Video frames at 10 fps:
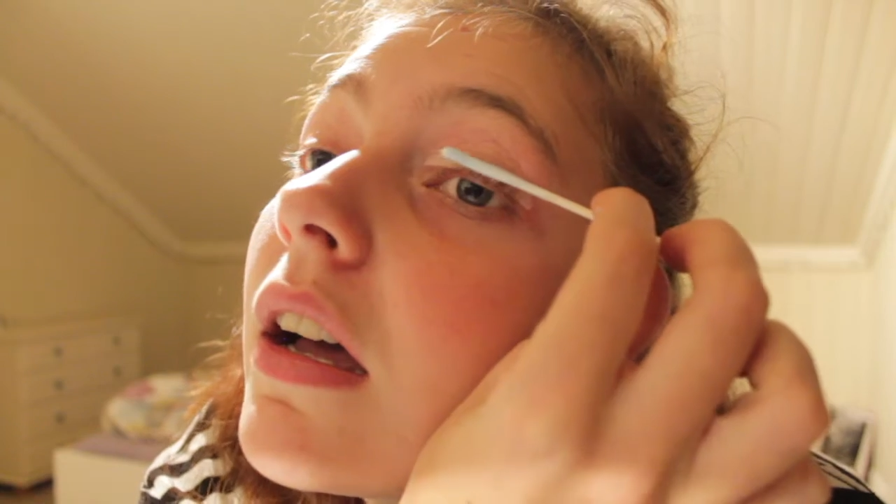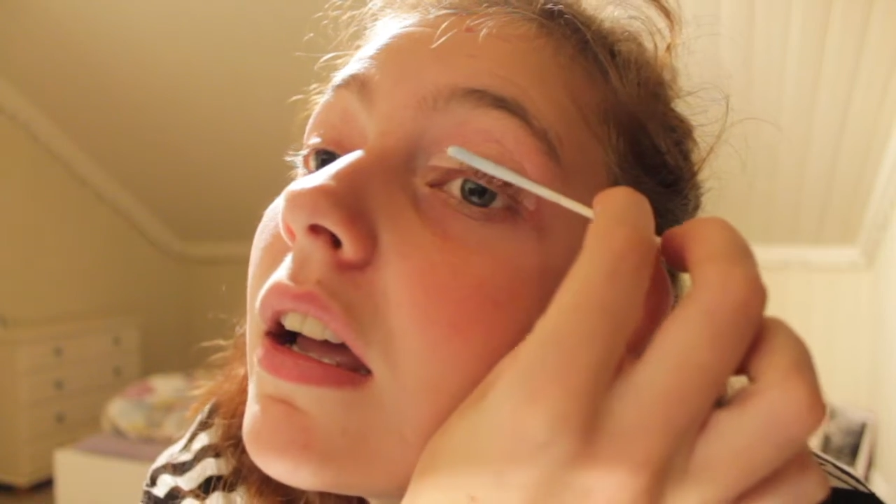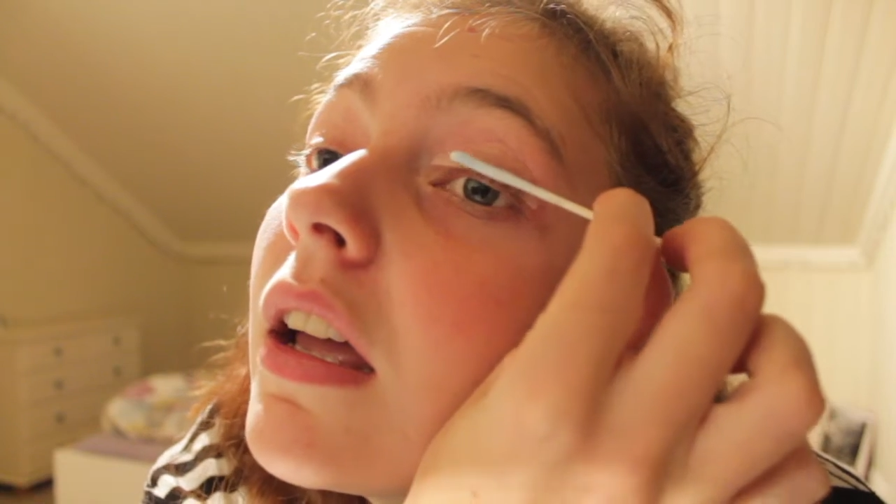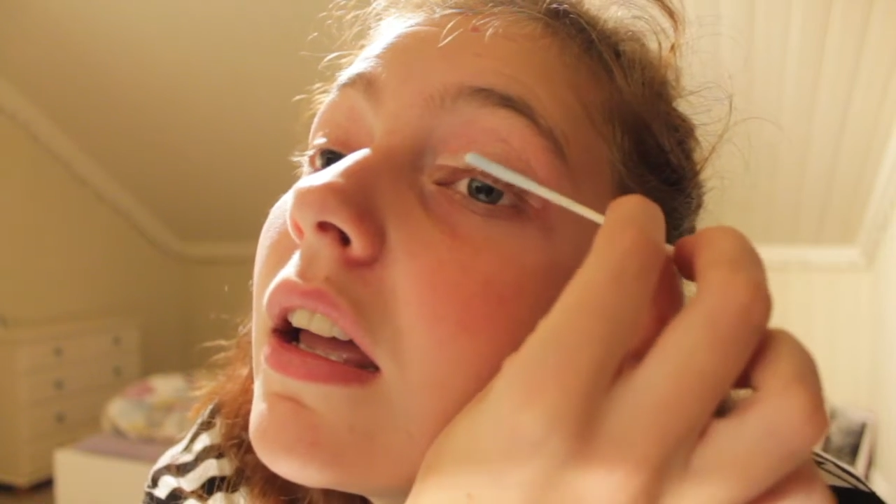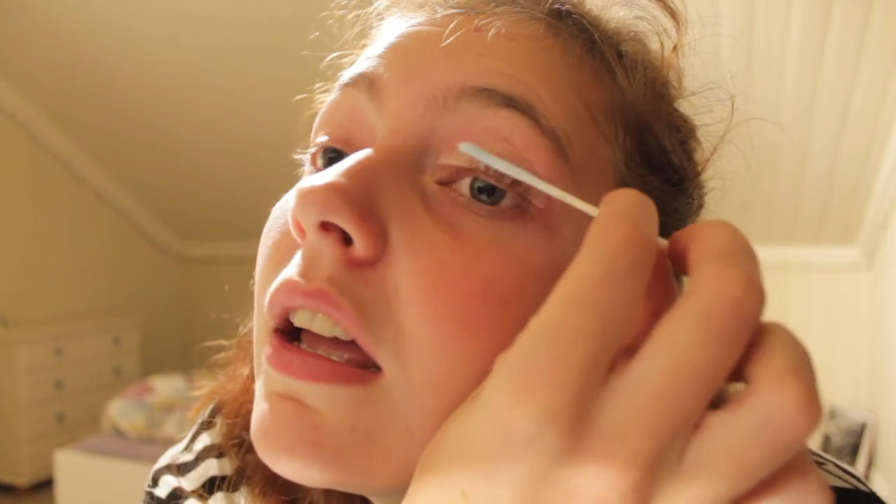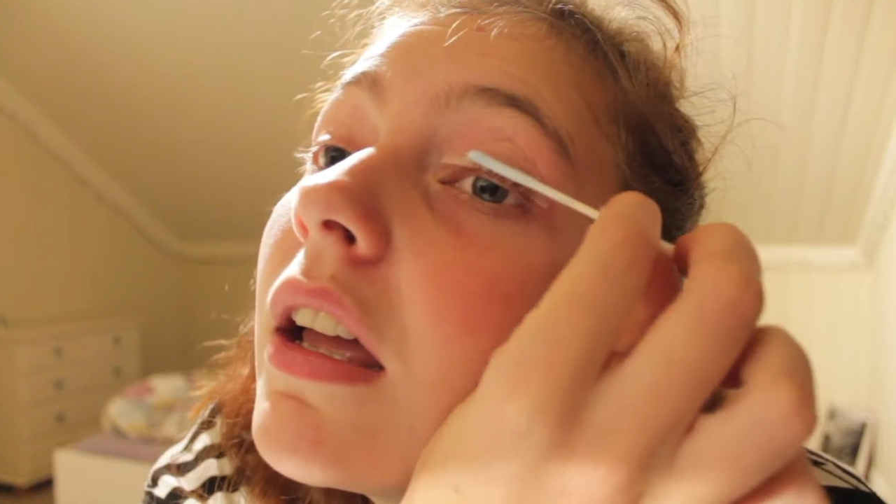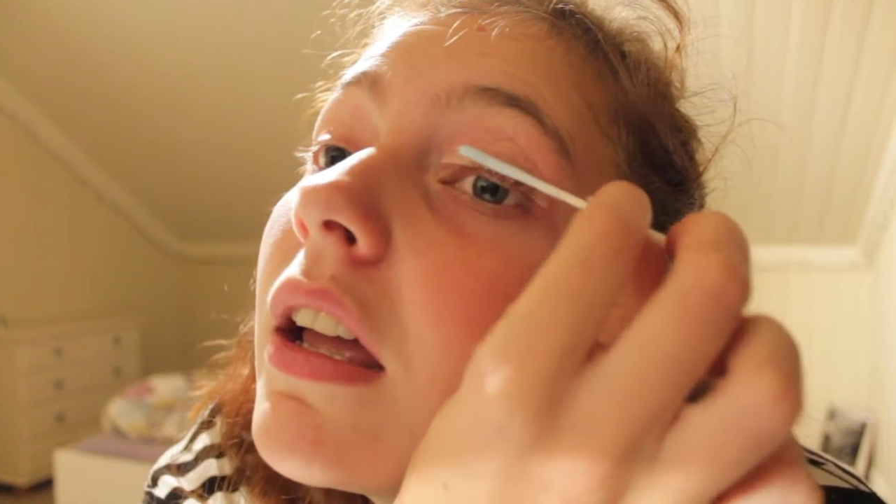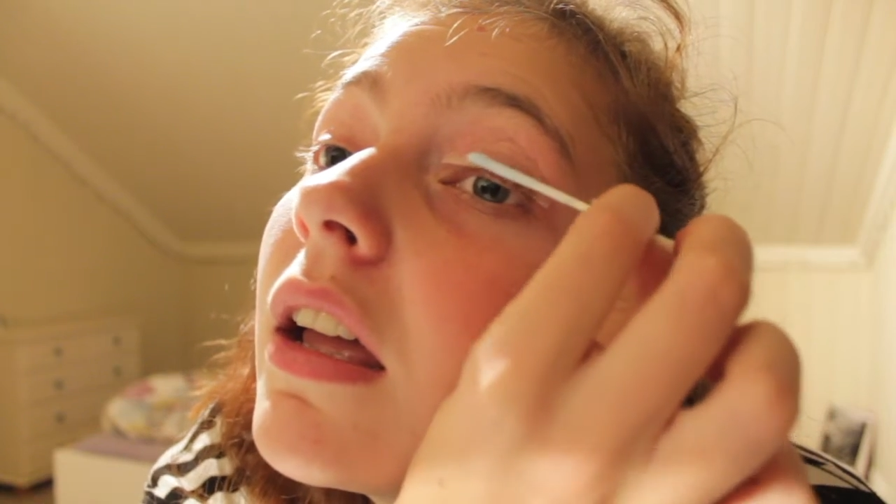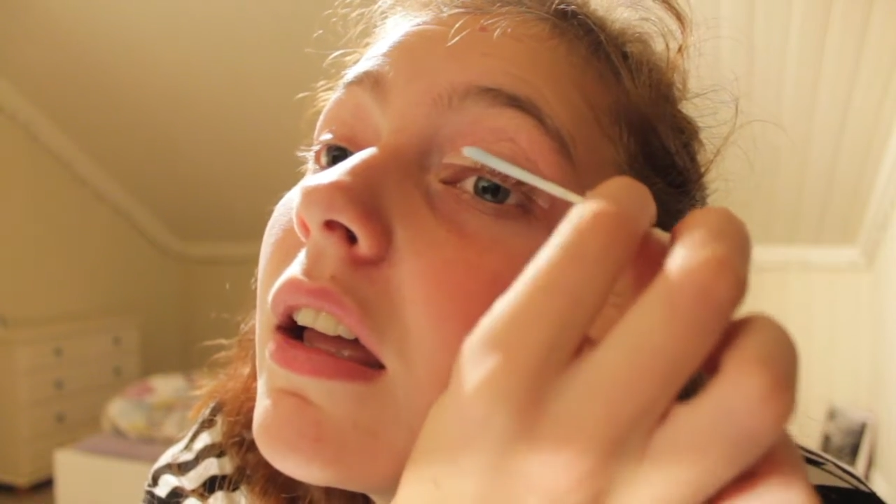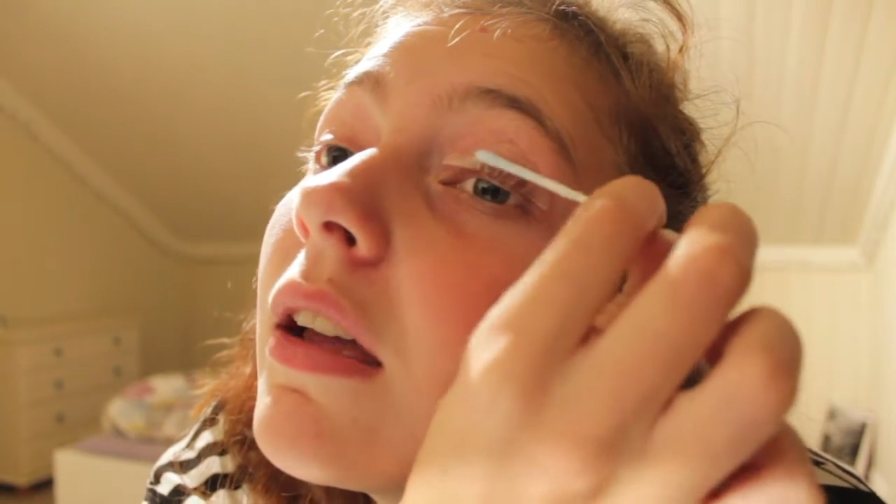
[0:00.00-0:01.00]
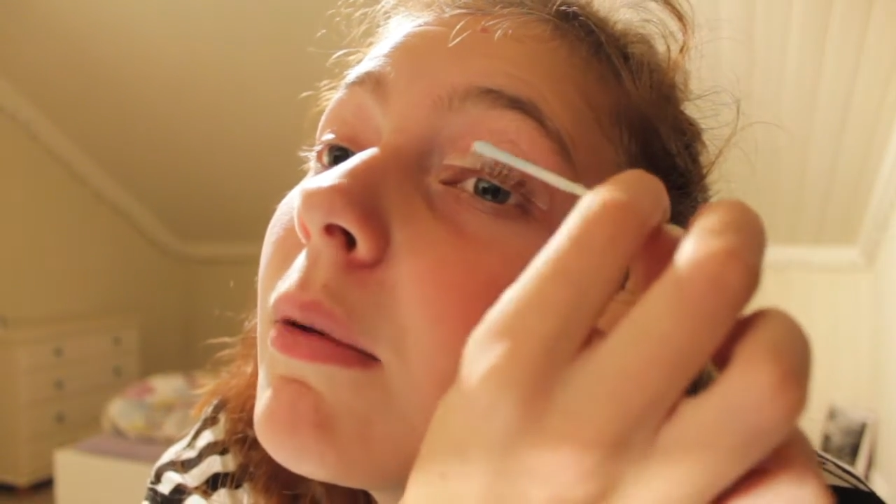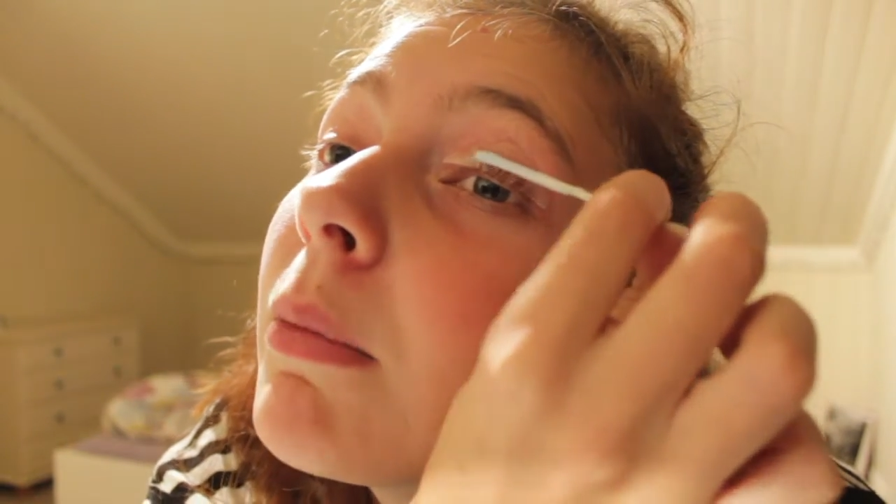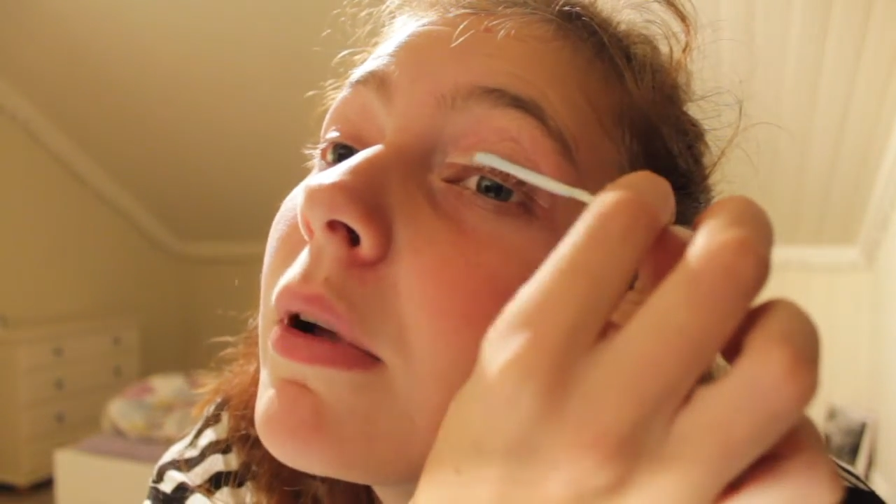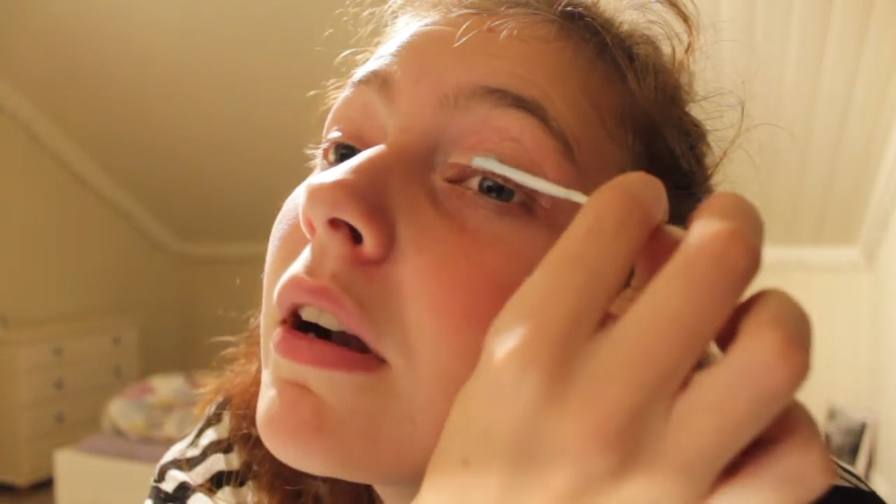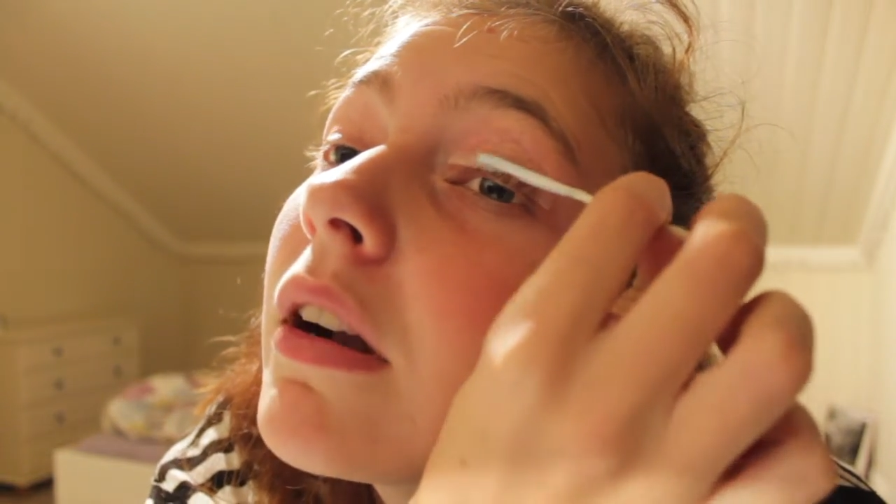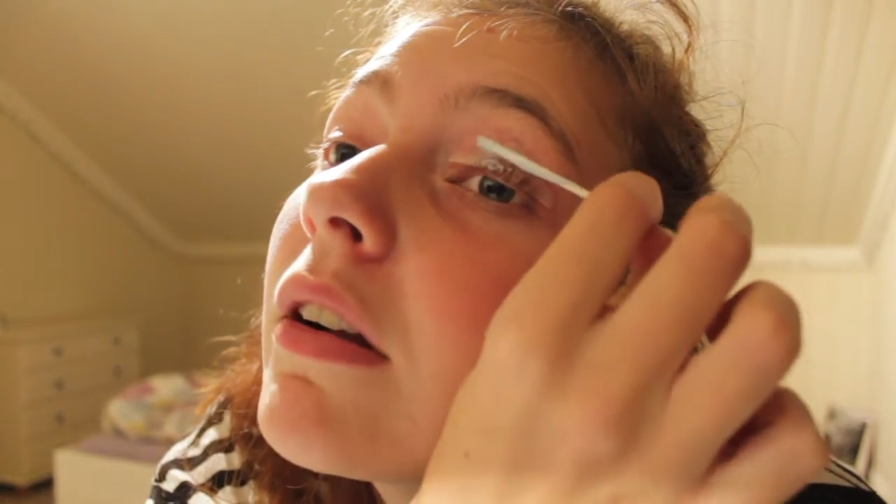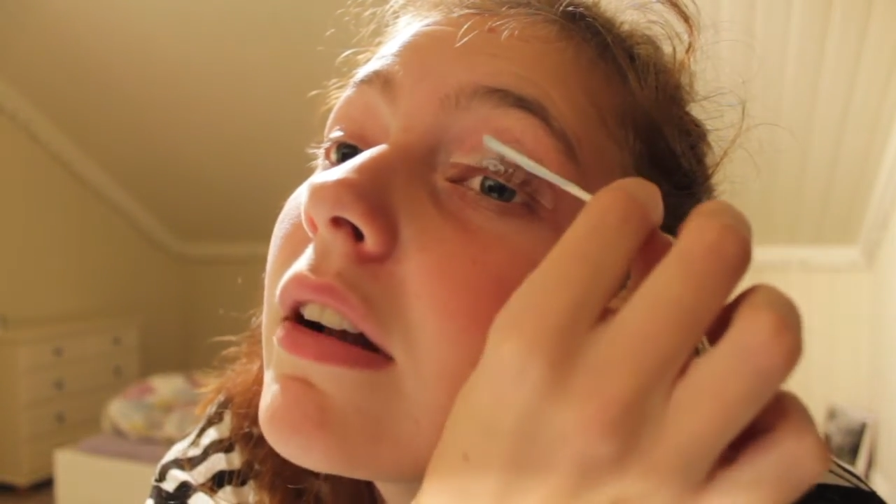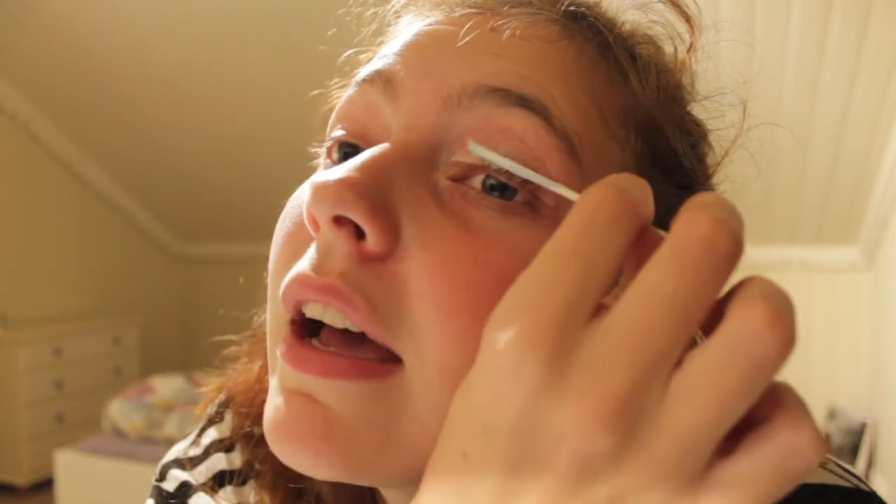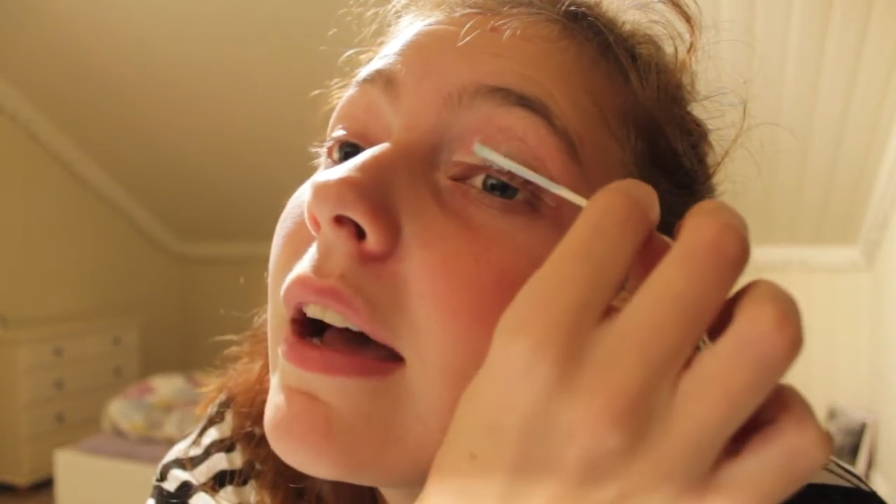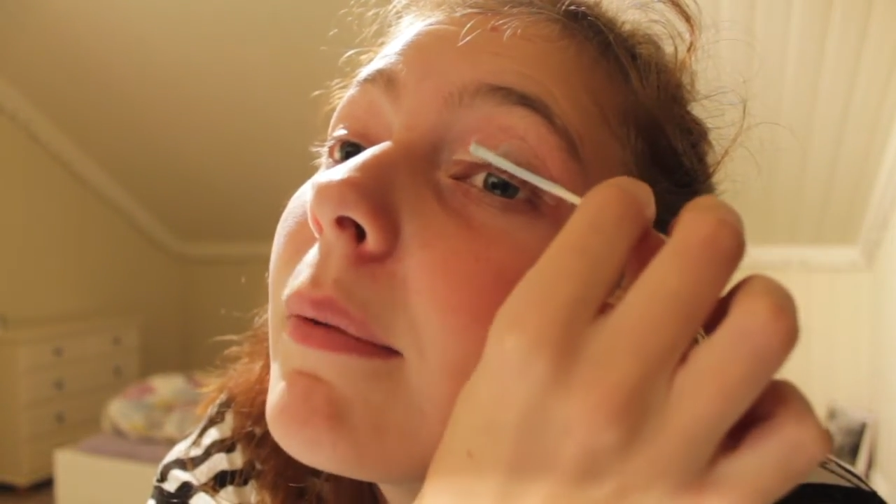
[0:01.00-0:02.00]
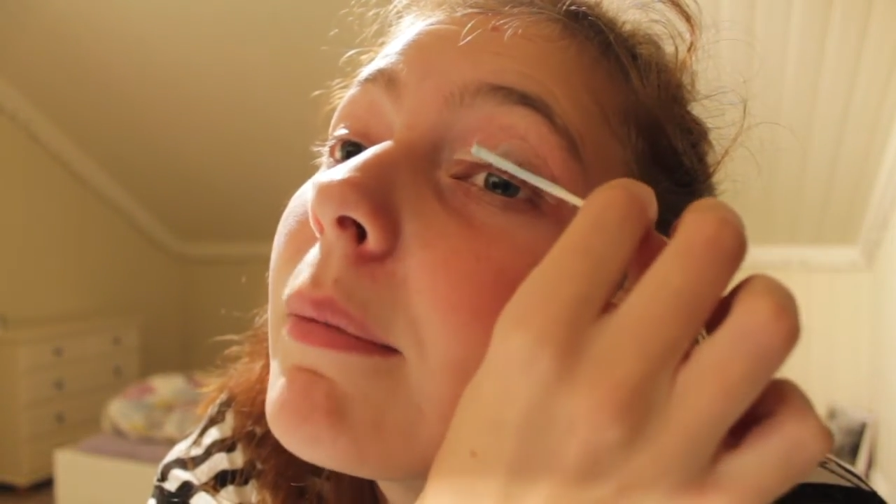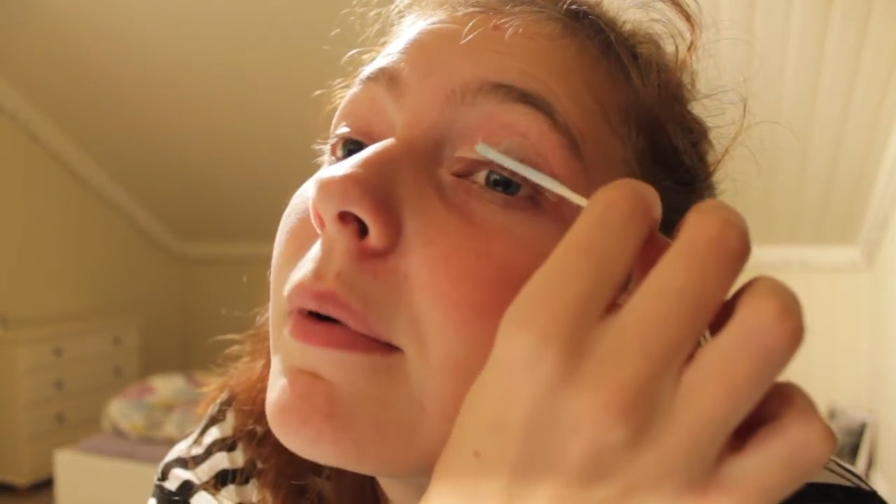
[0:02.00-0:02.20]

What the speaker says: And put it on top.